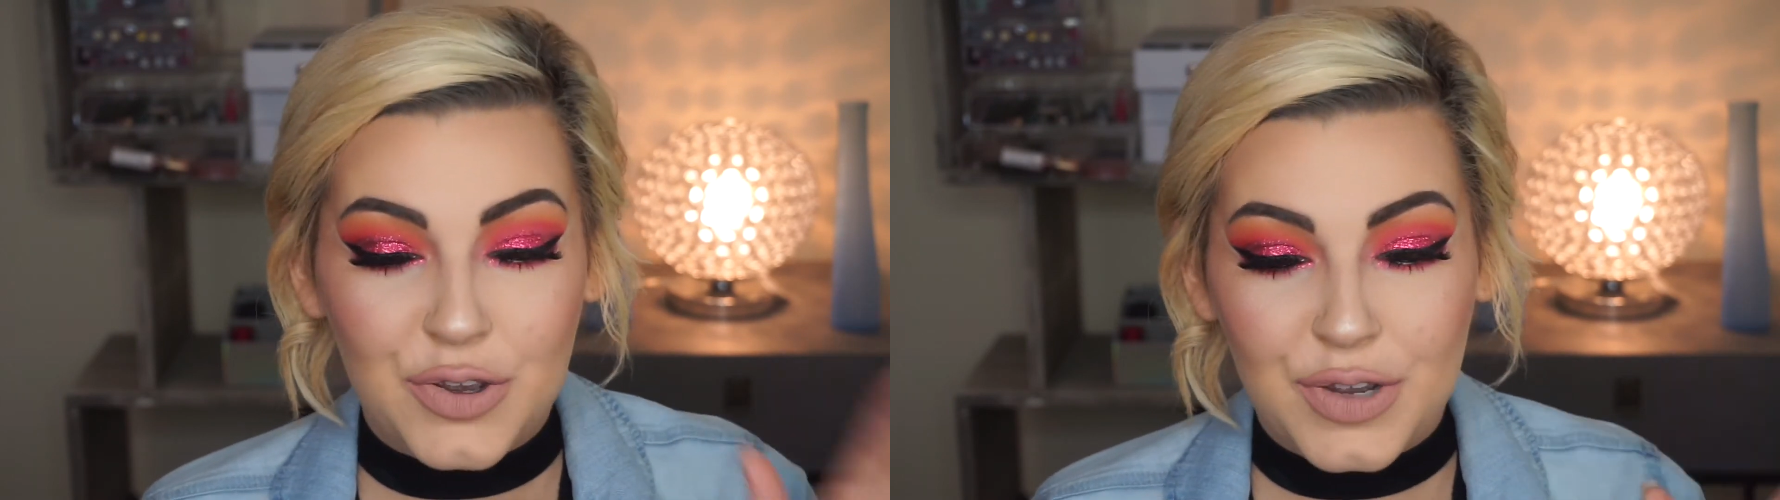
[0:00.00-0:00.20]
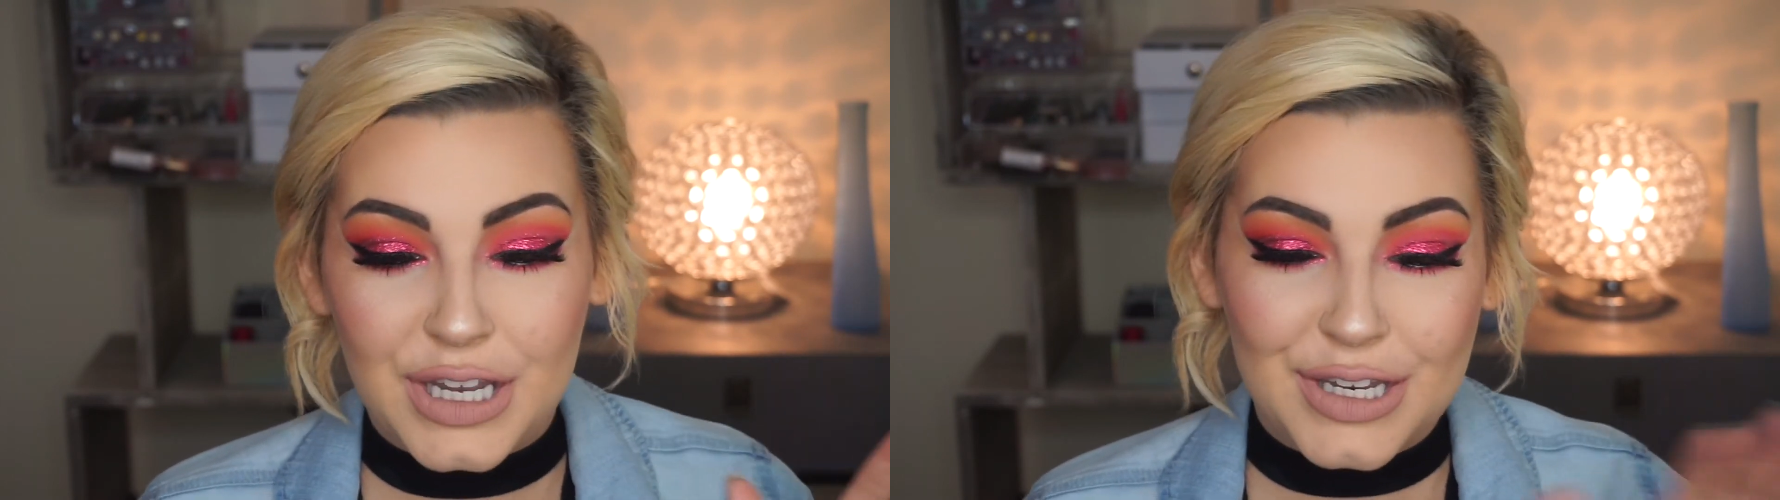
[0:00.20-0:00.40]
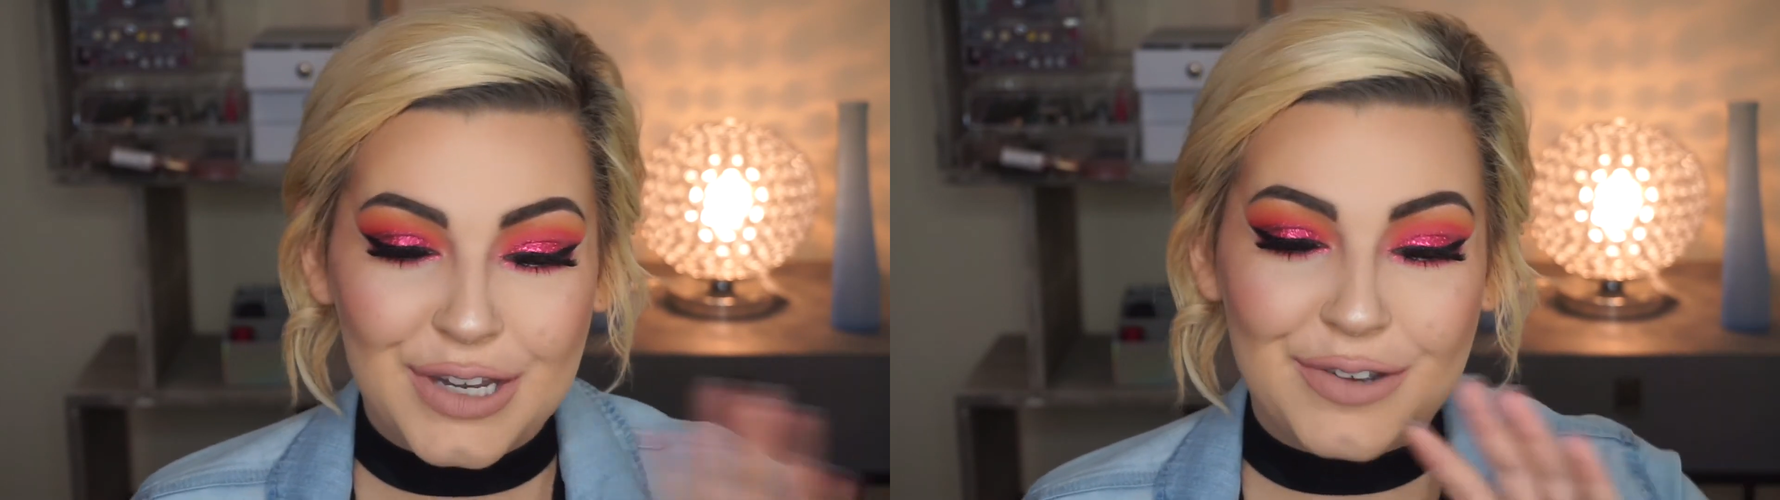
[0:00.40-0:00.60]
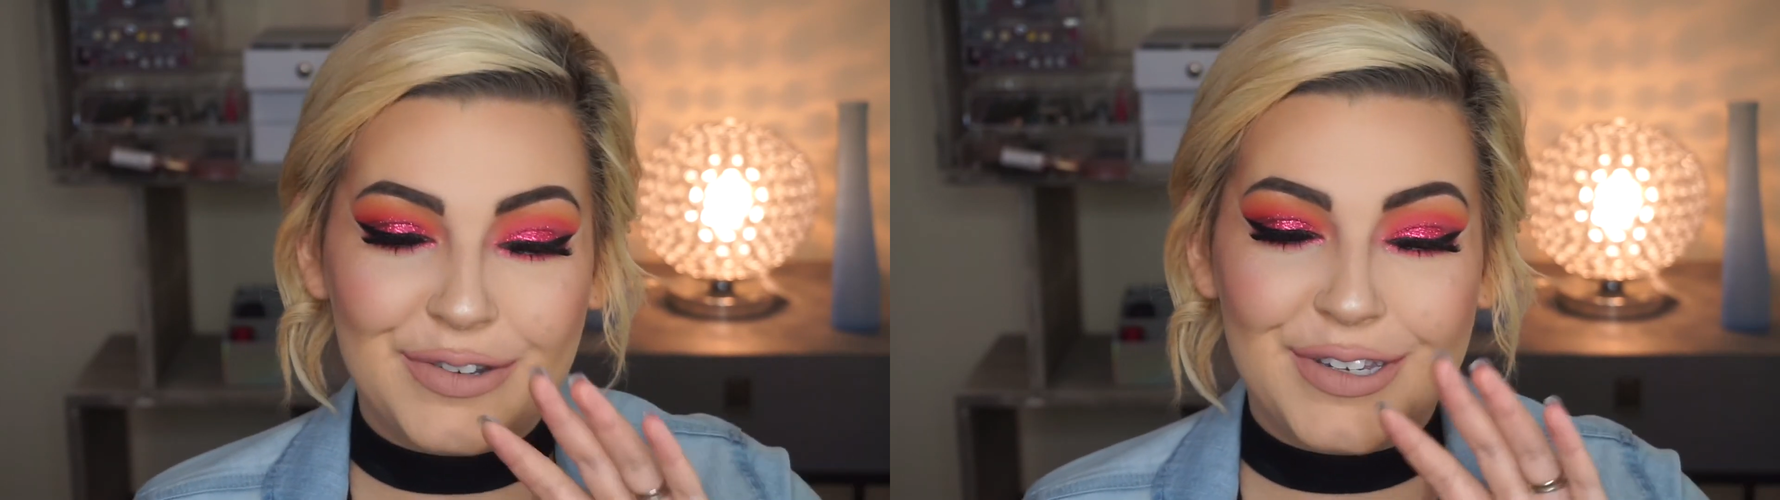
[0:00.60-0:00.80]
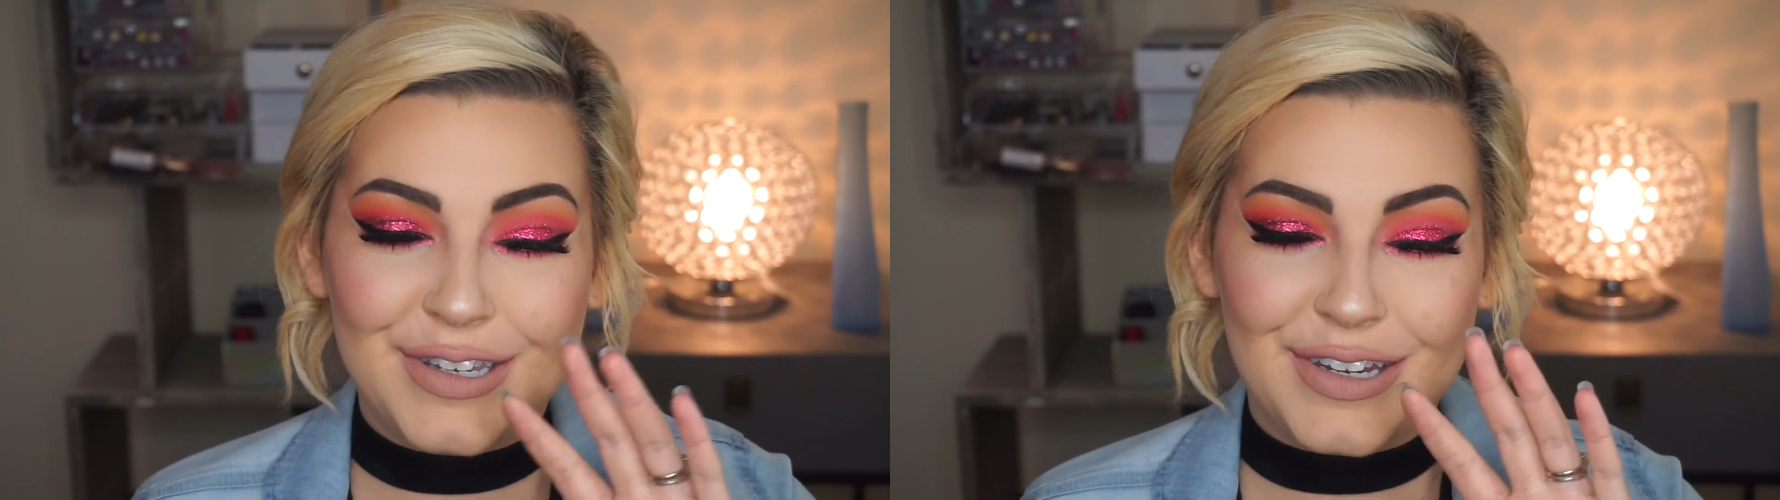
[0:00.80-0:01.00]
you can
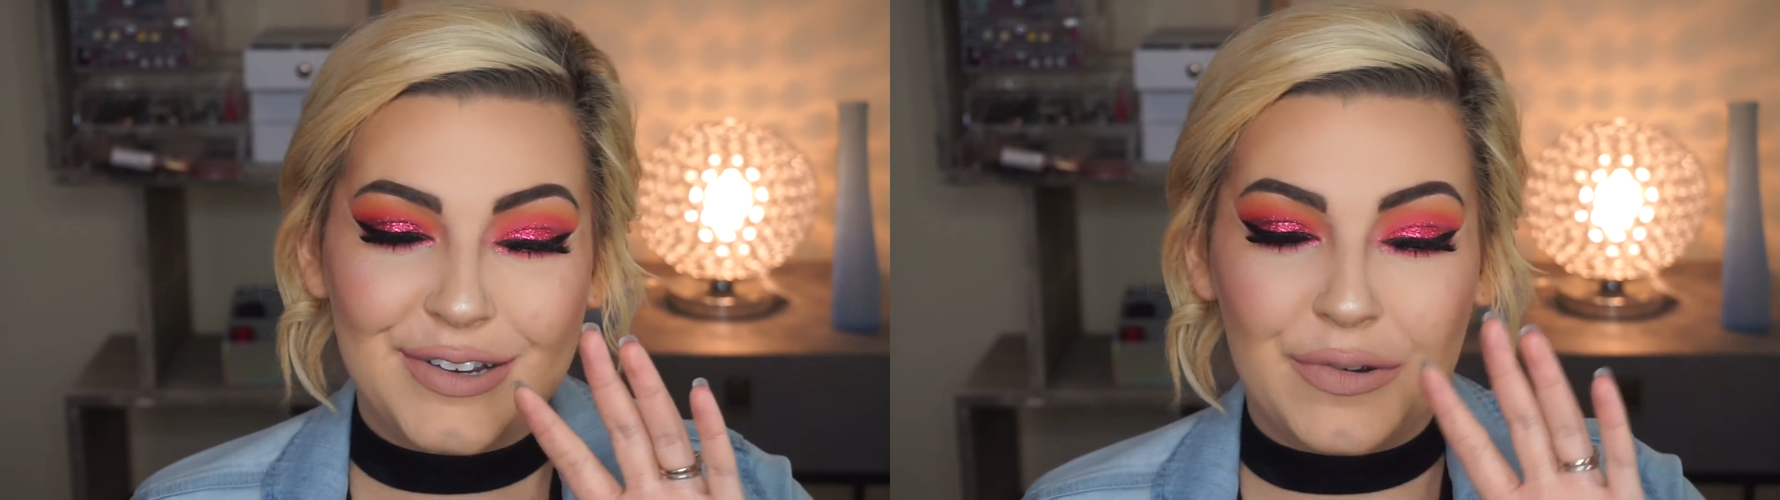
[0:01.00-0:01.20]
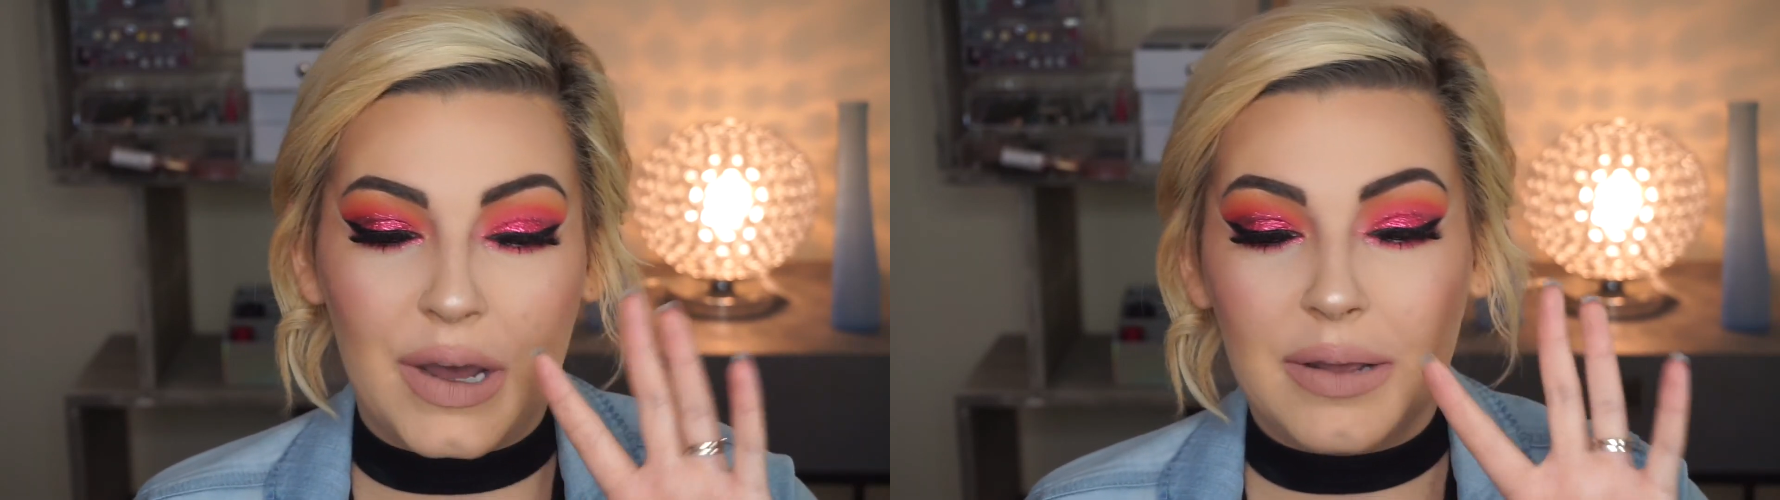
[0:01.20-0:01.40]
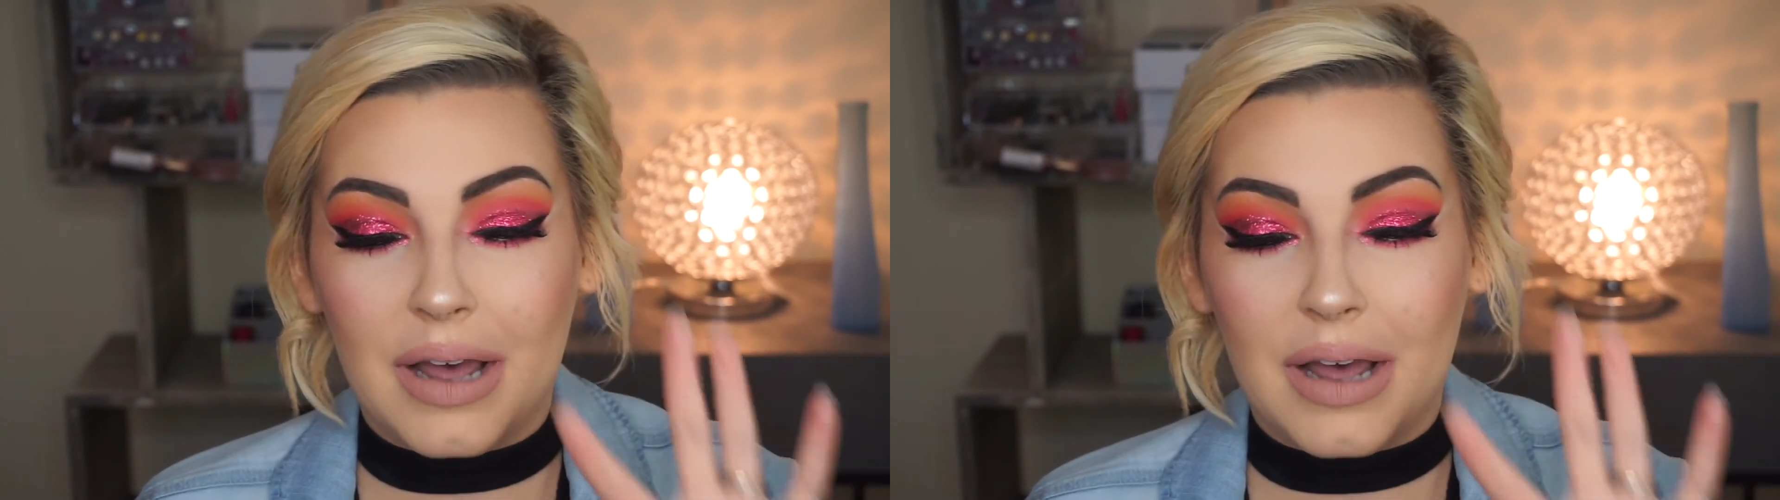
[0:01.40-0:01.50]
use to